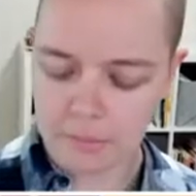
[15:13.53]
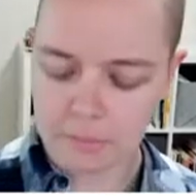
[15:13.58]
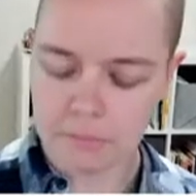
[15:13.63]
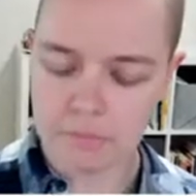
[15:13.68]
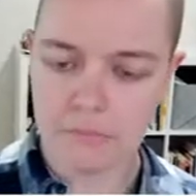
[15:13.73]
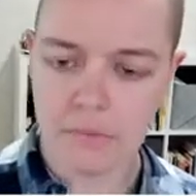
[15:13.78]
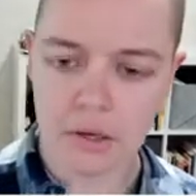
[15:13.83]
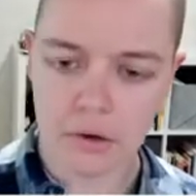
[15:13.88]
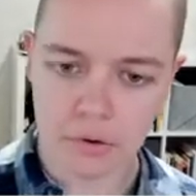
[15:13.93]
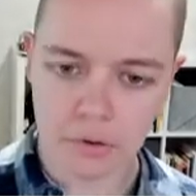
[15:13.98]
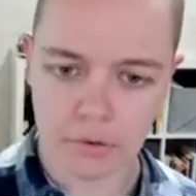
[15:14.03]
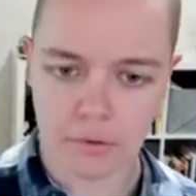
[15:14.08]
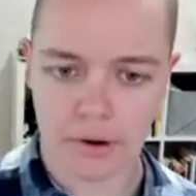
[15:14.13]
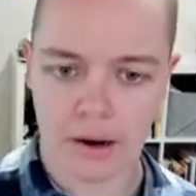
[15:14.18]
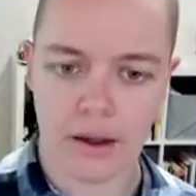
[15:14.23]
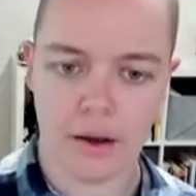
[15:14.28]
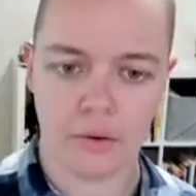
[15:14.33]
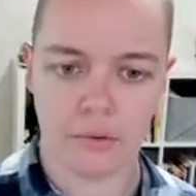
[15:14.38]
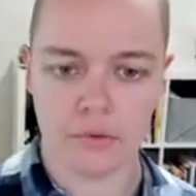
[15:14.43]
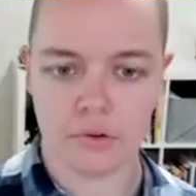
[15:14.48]
middle
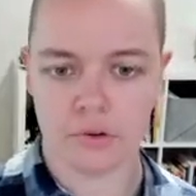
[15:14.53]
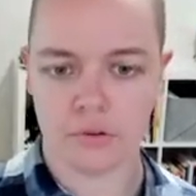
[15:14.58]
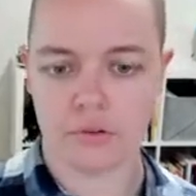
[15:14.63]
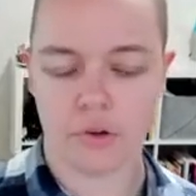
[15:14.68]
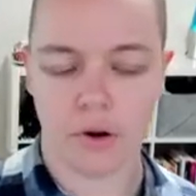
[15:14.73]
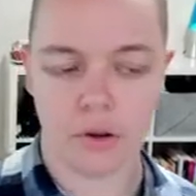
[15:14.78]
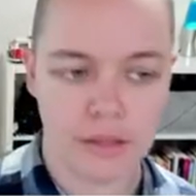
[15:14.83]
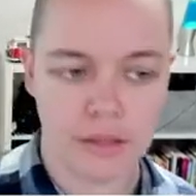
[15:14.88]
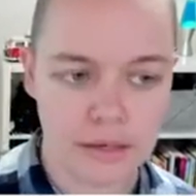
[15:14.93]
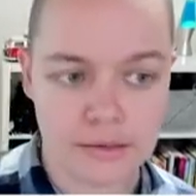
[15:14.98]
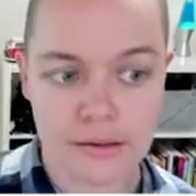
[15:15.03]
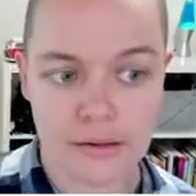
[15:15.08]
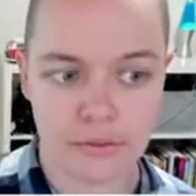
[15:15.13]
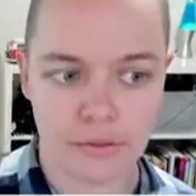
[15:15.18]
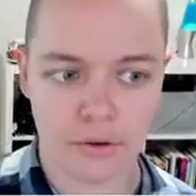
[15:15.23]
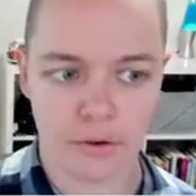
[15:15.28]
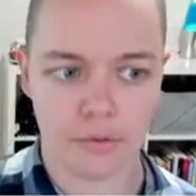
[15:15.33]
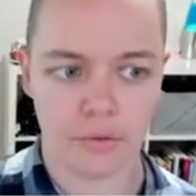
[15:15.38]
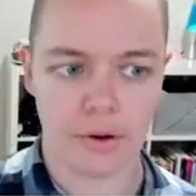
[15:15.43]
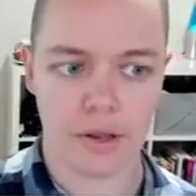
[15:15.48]
ground, strongly
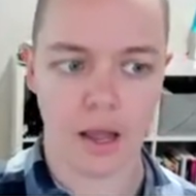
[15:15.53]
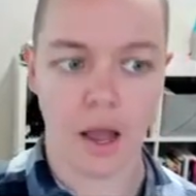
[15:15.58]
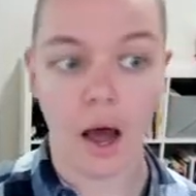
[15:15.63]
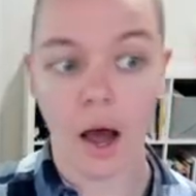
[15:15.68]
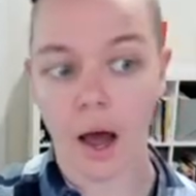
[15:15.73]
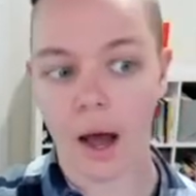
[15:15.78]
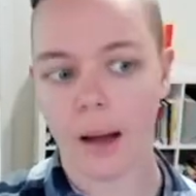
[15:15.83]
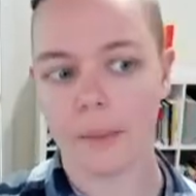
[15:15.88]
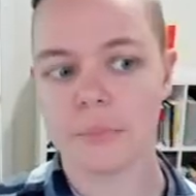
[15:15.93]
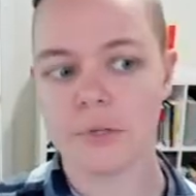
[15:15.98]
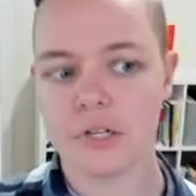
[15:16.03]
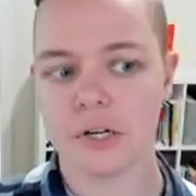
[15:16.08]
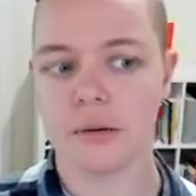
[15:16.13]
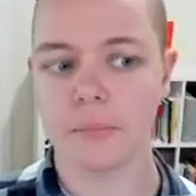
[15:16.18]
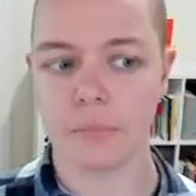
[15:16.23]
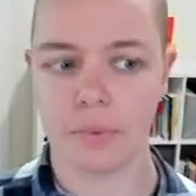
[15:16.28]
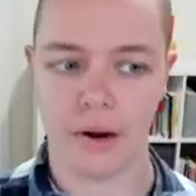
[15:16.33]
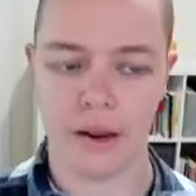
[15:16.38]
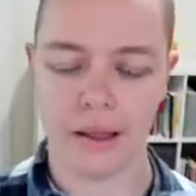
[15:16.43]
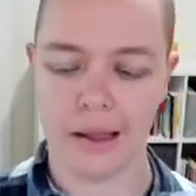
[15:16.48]
disagree option
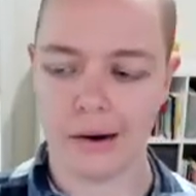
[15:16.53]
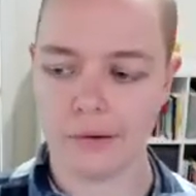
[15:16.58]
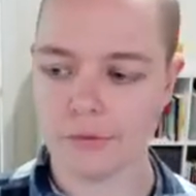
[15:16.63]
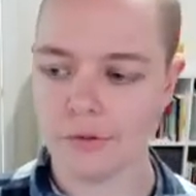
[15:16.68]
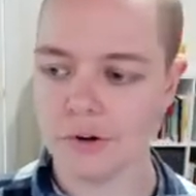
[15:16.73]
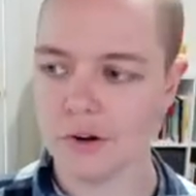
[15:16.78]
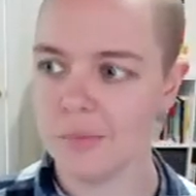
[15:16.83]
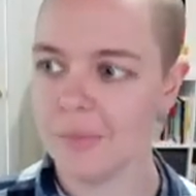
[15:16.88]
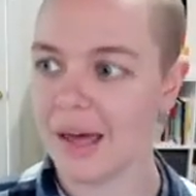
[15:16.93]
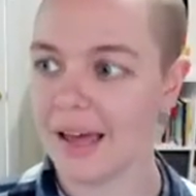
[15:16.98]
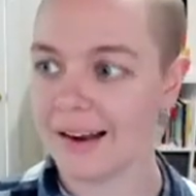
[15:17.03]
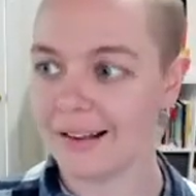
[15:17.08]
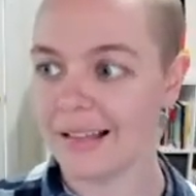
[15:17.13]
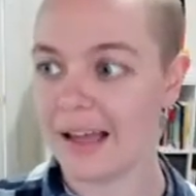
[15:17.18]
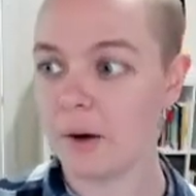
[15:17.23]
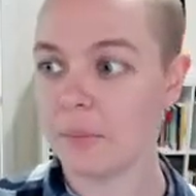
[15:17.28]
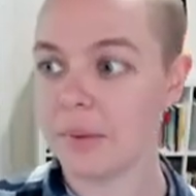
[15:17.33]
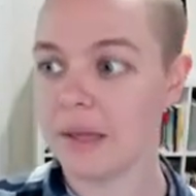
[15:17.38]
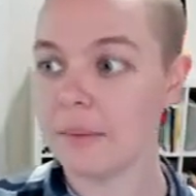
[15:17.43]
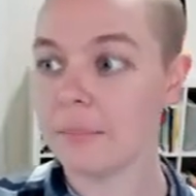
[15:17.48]
breakout room and allow
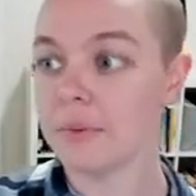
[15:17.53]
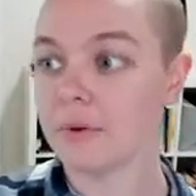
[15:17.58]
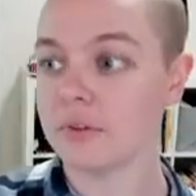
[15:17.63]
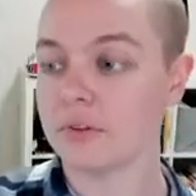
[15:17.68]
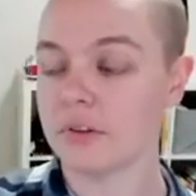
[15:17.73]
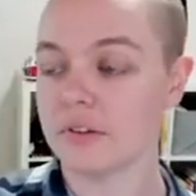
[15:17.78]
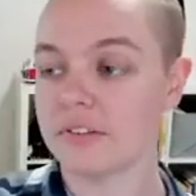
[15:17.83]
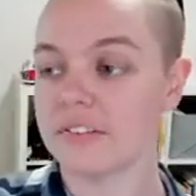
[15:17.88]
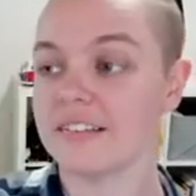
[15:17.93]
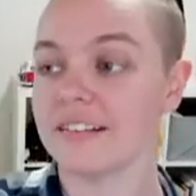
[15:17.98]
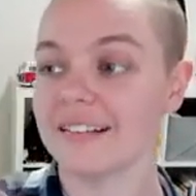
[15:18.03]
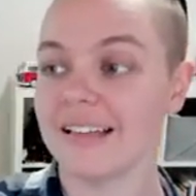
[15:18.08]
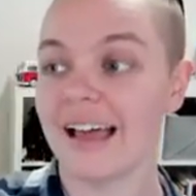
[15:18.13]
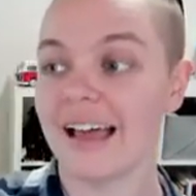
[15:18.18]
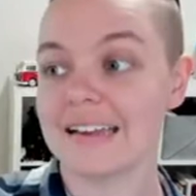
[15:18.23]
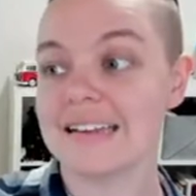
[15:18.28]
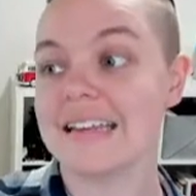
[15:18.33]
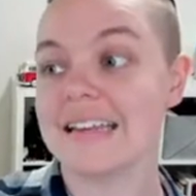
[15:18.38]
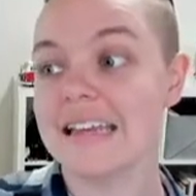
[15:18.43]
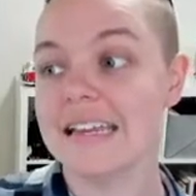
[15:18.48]
people to
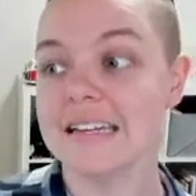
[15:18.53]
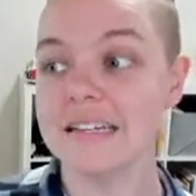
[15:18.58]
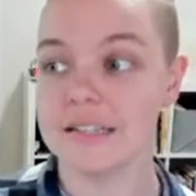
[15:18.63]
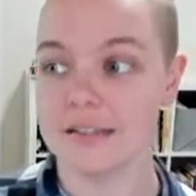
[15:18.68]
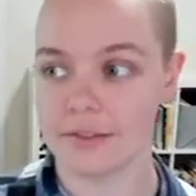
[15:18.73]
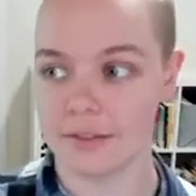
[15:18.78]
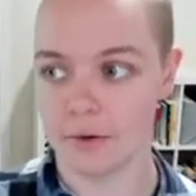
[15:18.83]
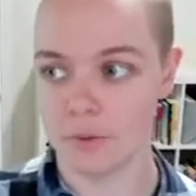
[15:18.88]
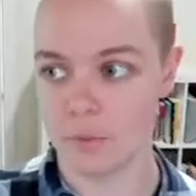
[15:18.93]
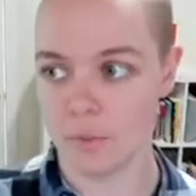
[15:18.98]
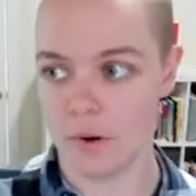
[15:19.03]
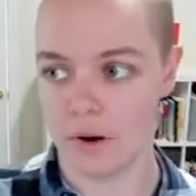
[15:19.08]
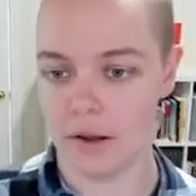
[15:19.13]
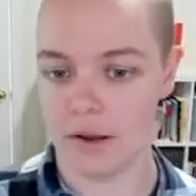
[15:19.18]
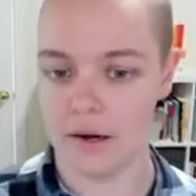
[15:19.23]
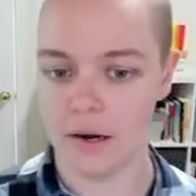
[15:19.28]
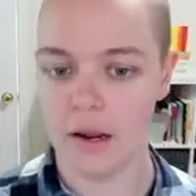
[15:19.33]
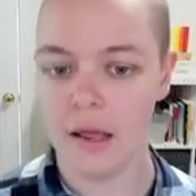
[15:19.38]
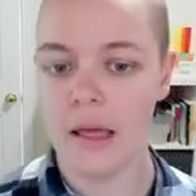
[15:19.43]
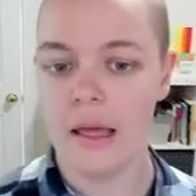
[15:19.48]
select into the
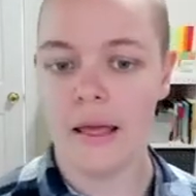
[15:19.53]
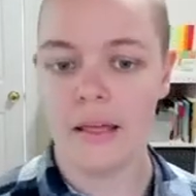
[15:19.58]
one